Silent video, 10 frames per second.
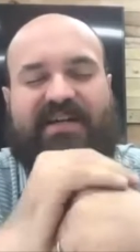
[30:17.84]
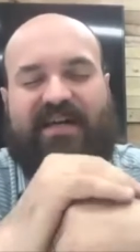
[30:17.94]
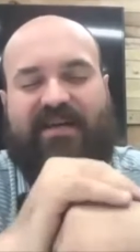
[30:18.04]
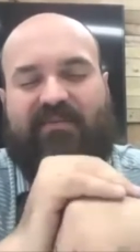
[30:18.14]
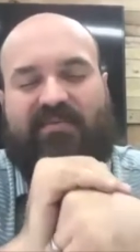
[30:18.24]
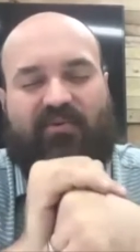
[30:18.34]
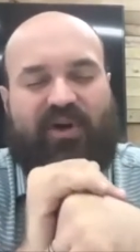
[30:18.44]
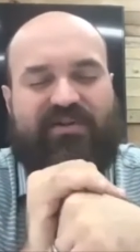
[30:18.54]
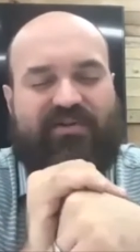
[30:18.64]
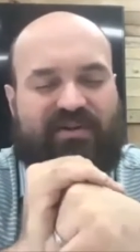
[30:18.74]
And we
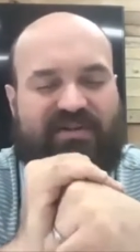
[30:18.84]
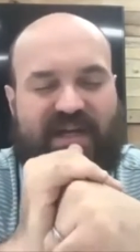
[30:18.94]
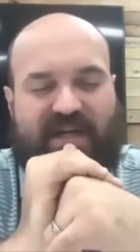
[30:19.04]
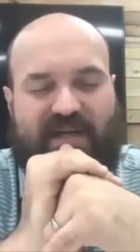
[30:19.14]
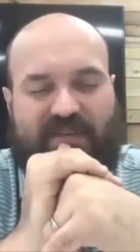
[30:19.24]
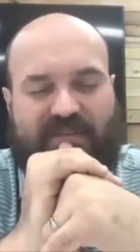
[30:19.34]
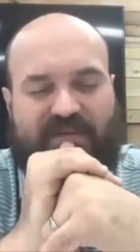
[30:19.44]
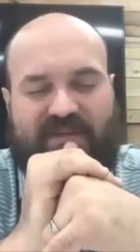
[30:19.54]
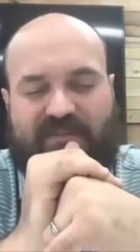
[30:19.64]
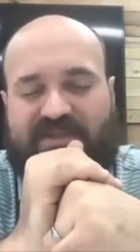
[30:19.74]
pray, Lord, that um,
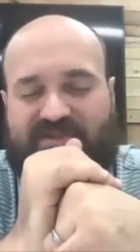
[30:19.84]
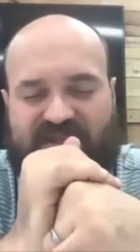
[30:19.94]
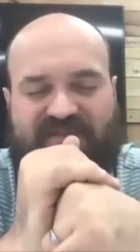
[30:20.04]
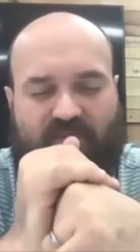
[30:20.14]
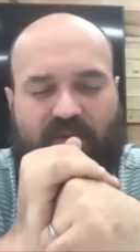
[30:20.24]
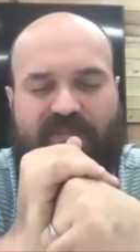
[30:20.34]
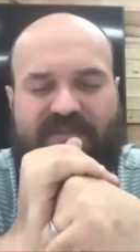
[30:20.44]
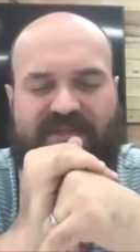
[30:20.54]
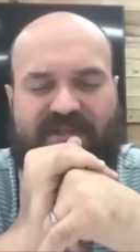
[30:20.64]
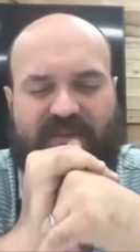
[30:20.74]
we can be
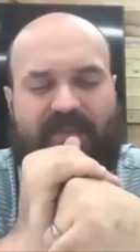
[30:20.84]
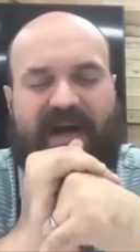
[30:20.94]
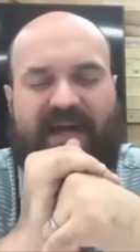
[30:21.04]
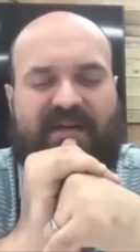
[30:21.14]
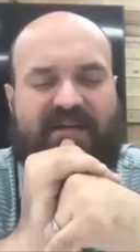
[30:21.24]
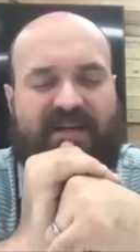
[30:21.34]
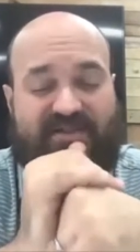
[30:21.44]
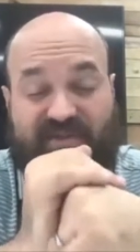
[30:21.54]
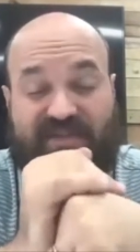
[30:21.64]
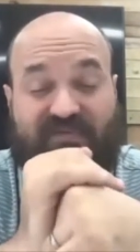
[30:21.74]
transformed by it and
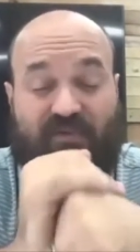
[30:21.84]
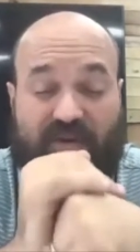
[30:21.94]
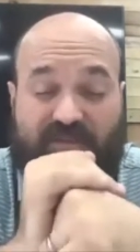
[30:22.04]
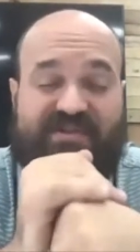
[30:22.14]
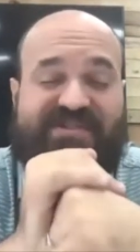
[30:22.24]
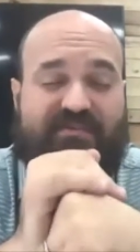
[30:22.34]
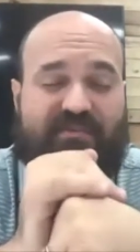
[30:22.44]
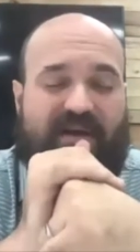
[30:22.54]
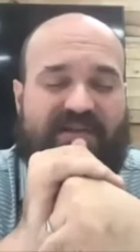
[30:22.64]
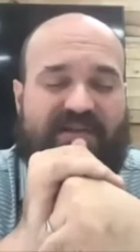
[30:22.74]
transform those
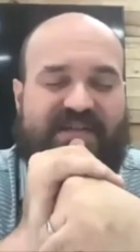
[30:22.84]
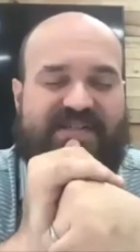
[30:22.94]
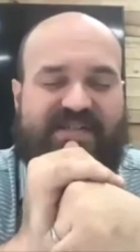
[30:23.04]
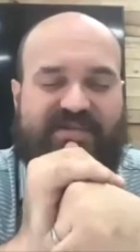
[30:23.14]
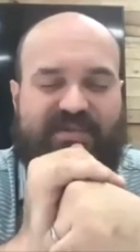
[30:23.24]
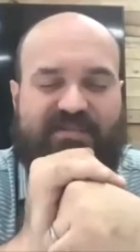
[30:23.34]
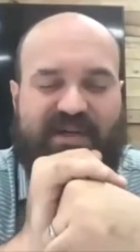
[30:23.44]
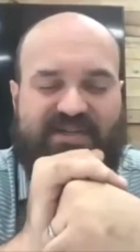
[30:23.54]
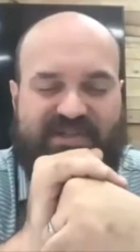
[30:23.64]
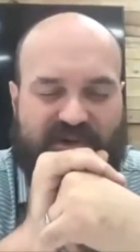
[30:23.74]
around us, Lord,
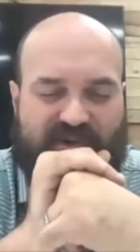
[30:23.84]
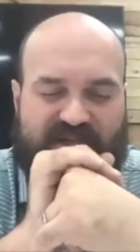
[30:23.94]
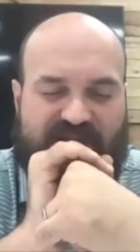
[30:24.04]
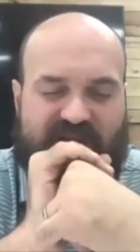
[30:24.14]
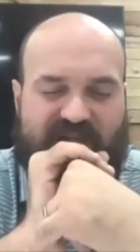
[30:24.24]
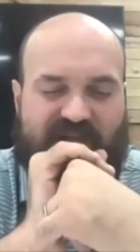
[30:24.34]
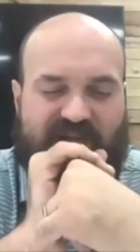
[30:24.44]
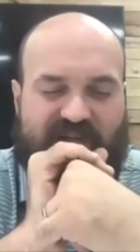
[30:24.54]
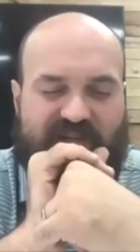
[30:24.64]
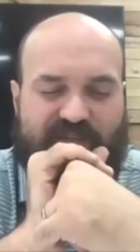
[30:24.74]
by showing uh,
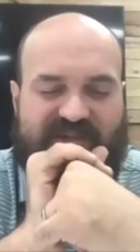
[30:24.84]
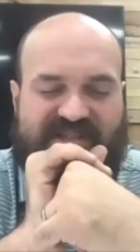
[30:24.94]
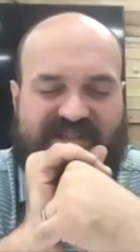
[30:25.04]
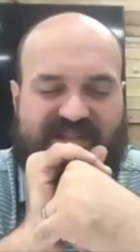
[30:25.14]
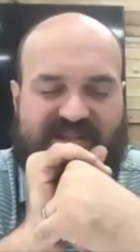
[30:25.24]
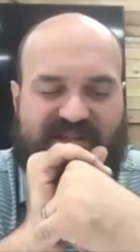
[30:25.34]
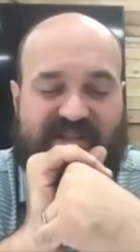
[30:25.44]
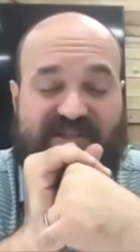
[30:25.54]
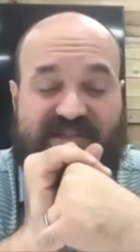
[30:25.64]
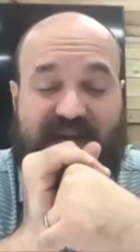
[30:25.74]
your mercy
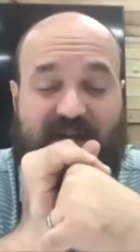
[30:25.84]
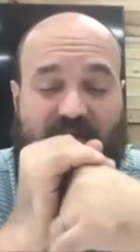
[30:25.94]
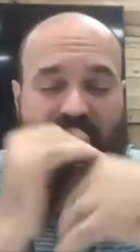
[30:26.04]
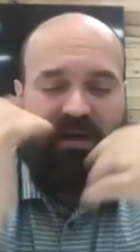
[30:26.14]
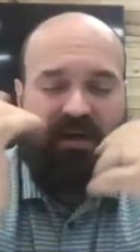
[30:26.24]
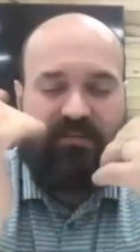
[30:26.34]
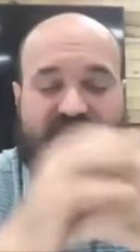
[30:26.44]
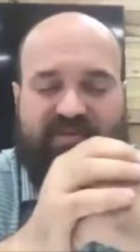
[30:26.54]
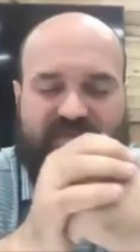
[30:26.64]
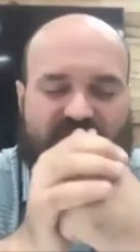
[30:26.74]
and just how
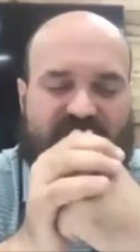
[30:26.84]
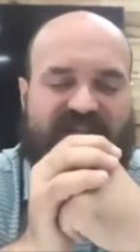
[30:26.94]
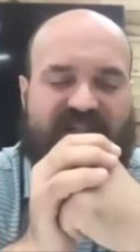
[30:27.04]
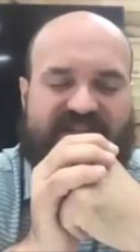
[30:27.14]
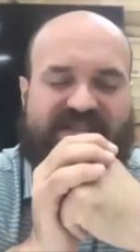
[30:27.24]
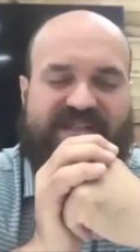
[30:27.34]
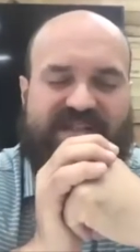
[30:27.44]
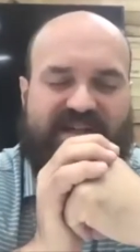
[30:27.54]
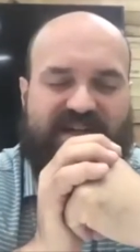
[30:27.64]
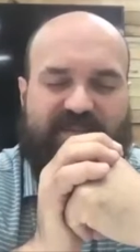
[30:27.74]
beautiful it is.
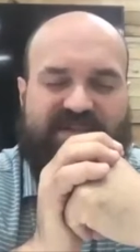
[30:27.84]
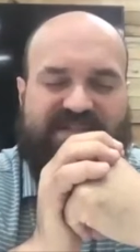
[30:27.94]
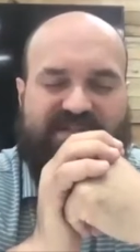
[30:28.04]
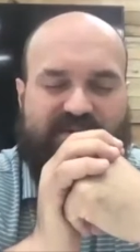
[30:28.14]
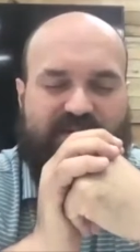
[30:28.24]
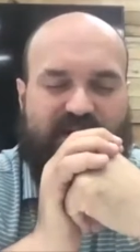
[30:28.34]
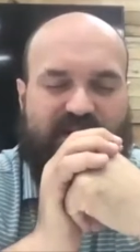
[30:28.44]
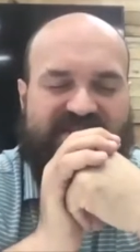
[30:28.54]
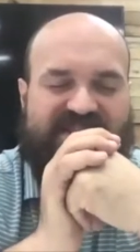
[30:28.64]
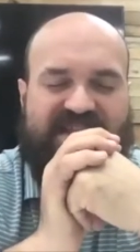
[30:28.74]
Help us to
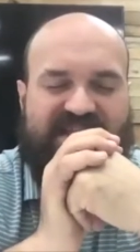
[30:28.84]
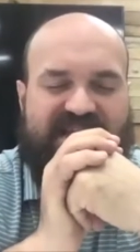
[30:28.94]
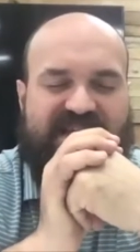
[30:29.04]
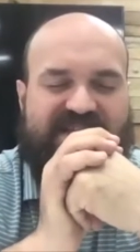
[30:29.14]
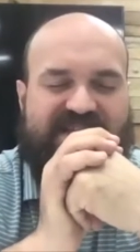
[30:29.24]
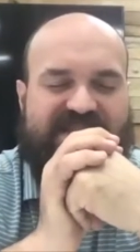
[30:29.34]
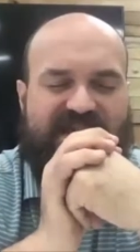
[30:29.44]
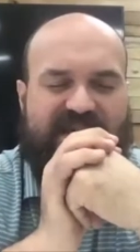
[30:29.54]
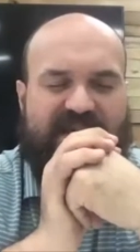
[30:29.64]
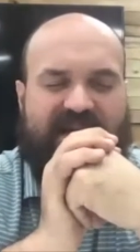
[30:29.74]
um, see needs
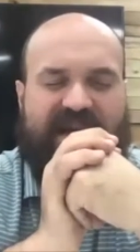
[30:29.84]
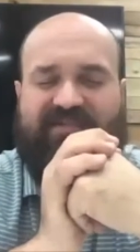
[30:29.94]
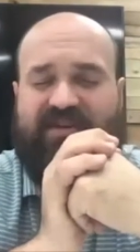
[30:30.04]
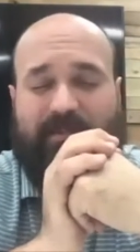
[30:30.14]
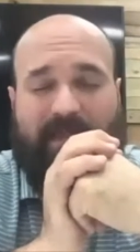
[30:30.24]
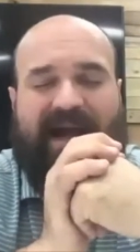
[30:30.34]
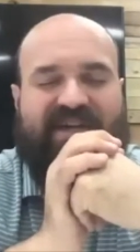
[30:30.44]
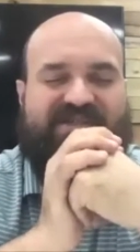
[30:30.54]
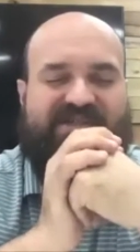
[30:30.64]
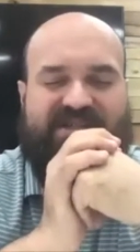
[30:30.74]
and have
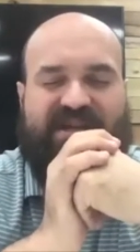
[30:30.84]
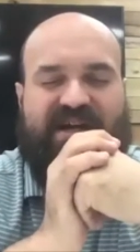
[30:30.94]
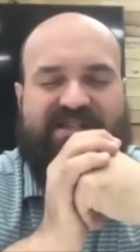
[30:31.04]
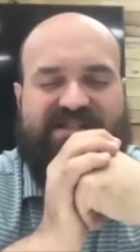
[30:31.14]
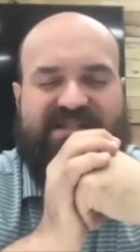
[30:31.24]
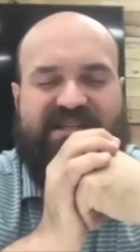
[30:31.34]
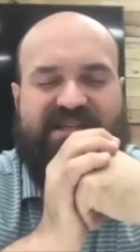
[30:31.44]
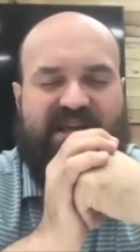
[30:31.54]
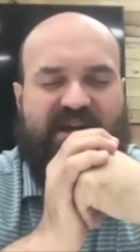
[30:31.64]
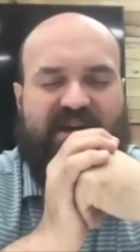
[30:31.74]
compassion, God,
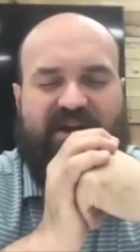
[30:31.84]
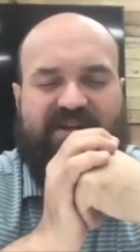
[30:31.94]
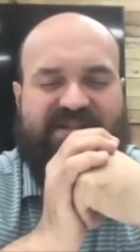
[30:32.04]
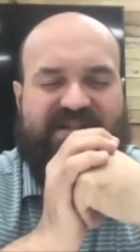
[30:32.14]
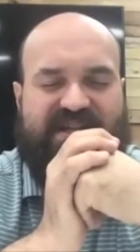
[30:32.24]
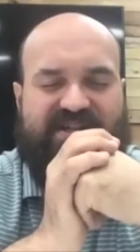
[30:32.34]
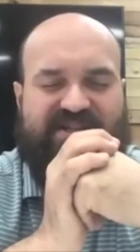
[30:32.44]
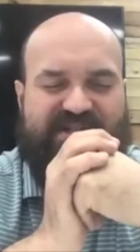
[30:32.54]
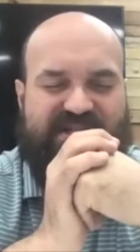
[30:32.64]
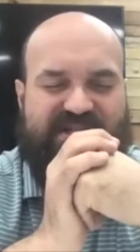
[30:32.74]
see hearts and just